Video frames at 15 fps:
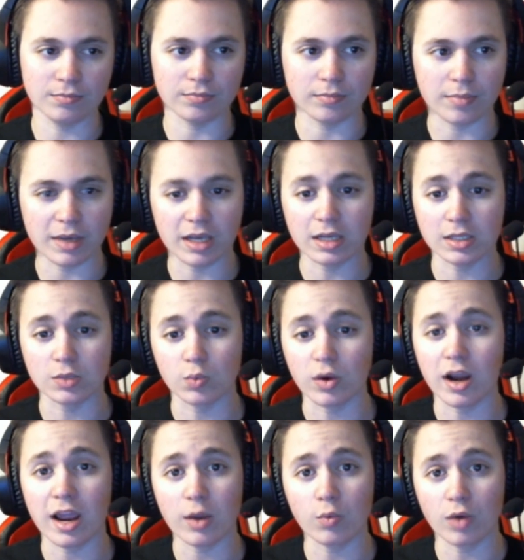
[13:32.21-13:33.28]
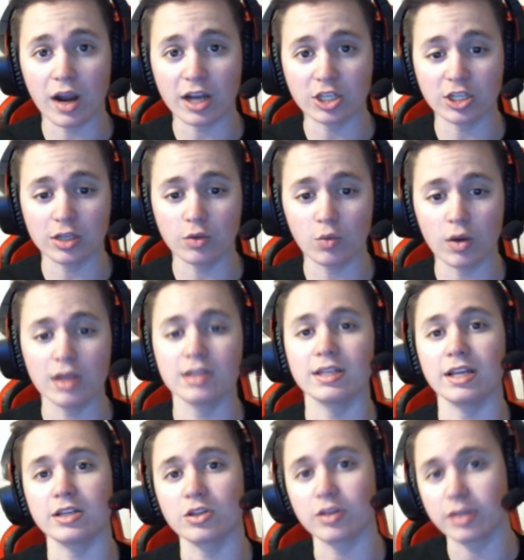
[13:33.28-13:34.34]
Because we're we're actually the ones
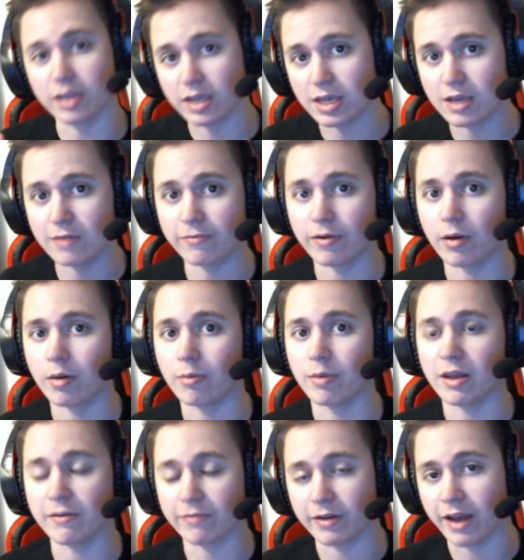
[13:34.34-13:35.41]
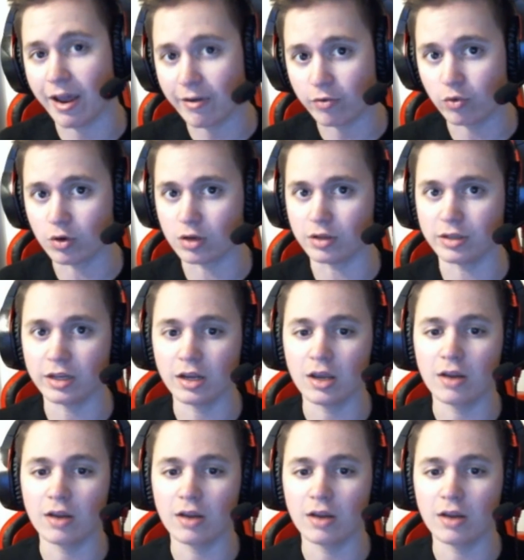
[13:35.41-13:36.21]
that took the key from in FNAF World,